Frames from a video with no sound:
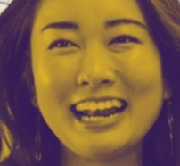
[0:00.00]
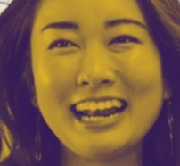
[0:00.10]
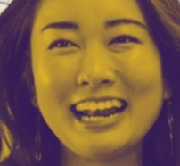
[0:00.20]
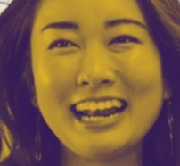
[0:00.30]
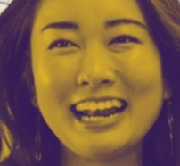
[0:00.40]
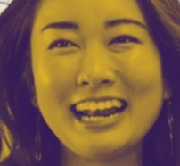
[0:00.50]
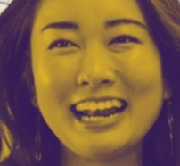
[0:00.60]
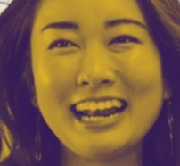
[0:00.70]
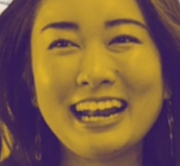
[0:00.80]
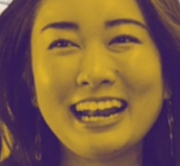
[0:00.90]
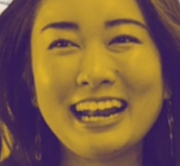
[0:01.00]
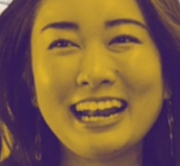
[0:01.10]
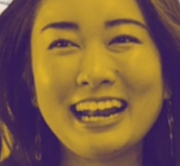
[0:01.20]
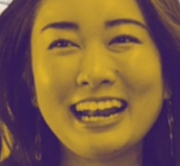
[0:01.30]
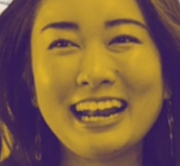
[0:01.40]

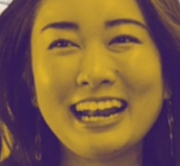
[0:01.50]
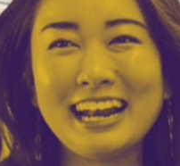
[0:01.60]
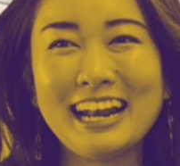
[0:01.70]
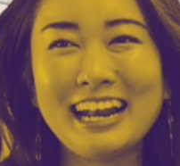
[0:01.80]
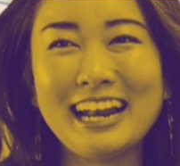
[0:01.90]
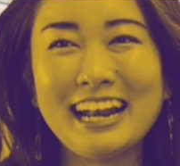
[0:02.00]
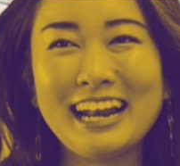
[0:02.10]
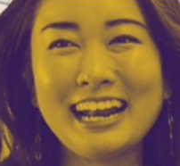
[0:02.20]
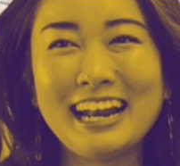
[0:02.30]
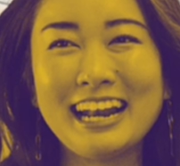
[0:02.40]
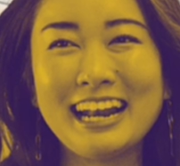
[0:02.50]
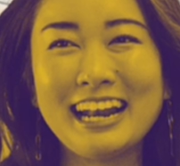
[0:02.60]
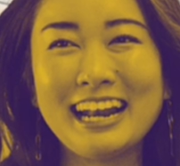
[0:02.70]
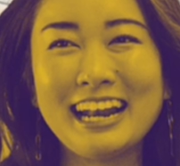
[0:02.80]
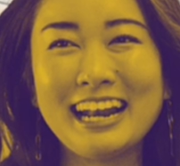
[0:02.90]

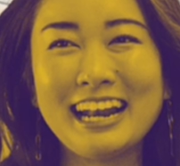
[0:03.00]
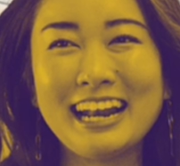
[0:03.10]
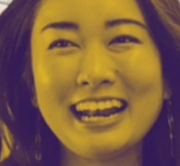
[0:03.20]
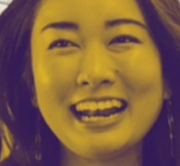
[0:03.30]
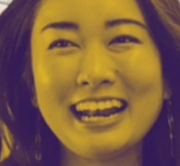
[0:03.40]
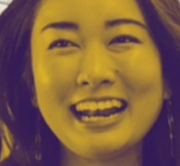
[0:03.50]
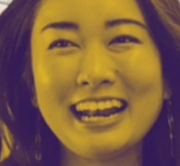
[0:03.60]
[no speech]